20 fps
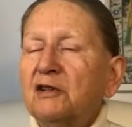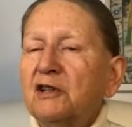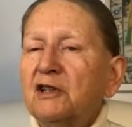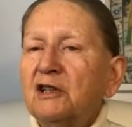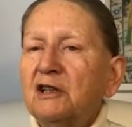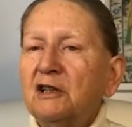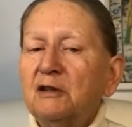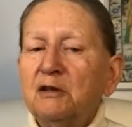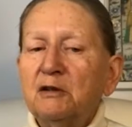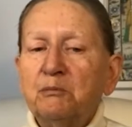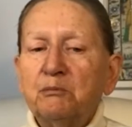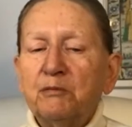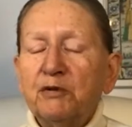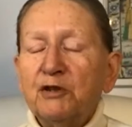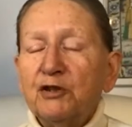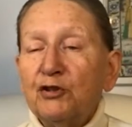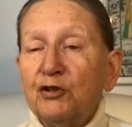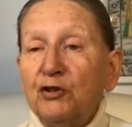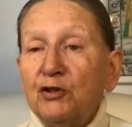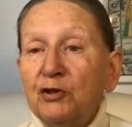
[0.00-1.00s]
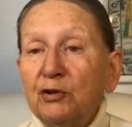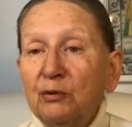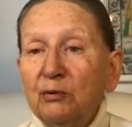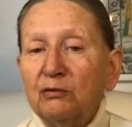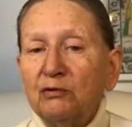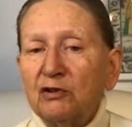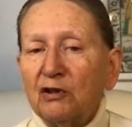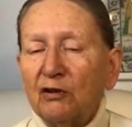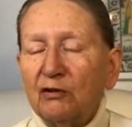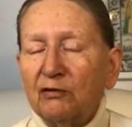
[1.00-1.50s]
the
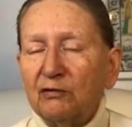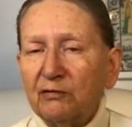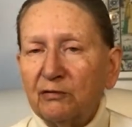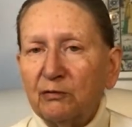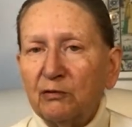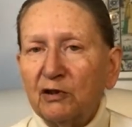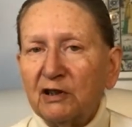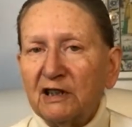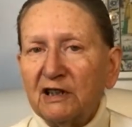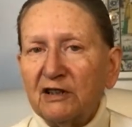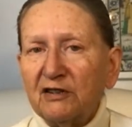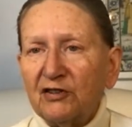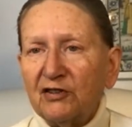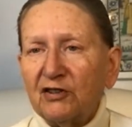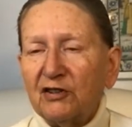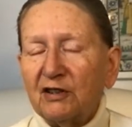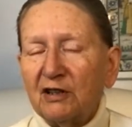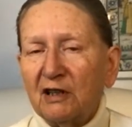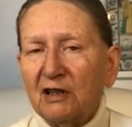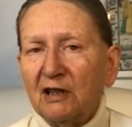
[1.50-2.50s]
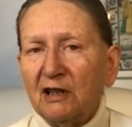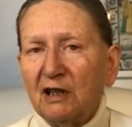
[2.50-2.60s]
pursuit of what is